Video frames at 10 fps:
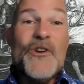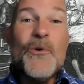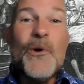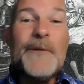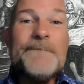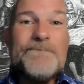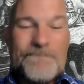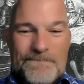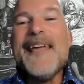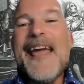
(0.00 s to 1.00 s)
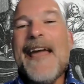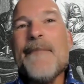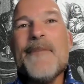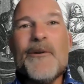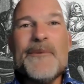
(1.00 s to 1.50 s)
renewal, he
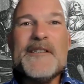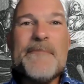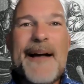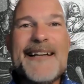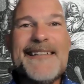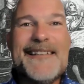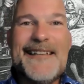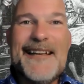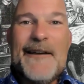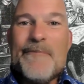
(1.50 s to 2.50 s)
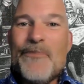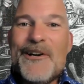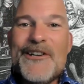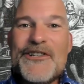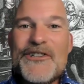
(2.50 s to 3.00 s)
became a respected
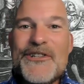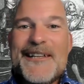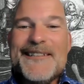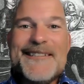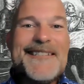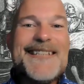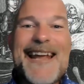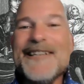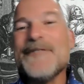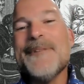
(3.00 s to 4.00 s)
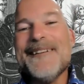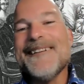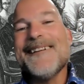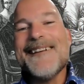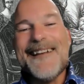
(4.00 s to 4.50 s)
British
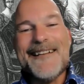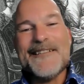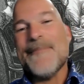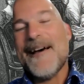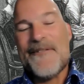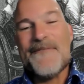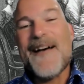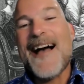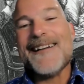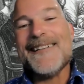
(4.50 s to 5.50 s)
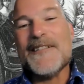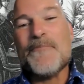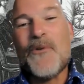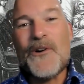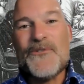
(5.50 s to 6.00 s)
statesman as a matter of fact,
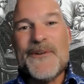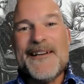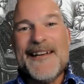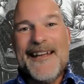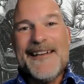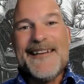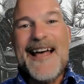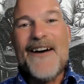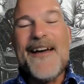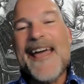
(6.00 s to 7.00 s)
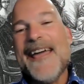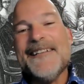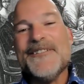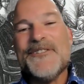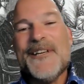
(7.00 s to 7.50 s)
his portrait now
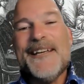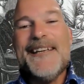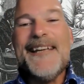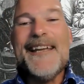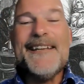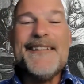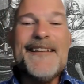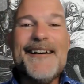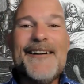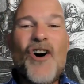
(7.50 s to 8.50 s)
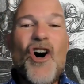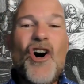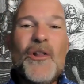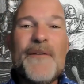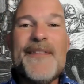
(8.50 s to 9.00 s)
hangs in the
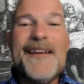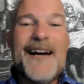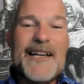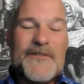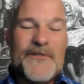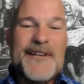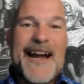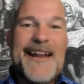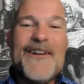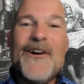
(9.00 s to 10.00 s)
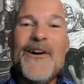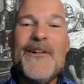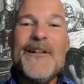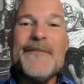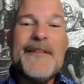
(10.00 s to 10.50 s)
hall of the Oxford Dining
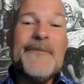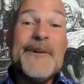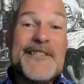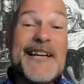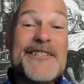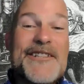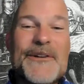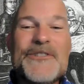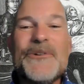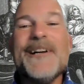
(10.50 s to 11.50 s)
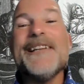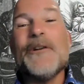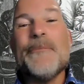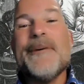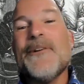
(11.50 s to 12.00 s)
Hall, uh, which I showed you a
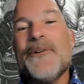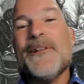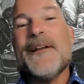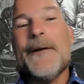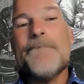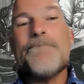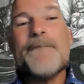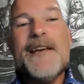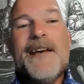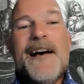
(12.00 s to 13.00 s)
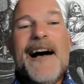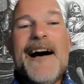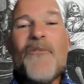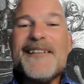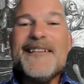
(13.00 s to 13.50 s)
little bit earlier.
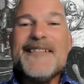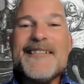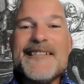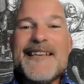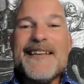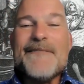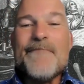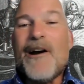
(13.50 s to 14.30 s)
Wesley's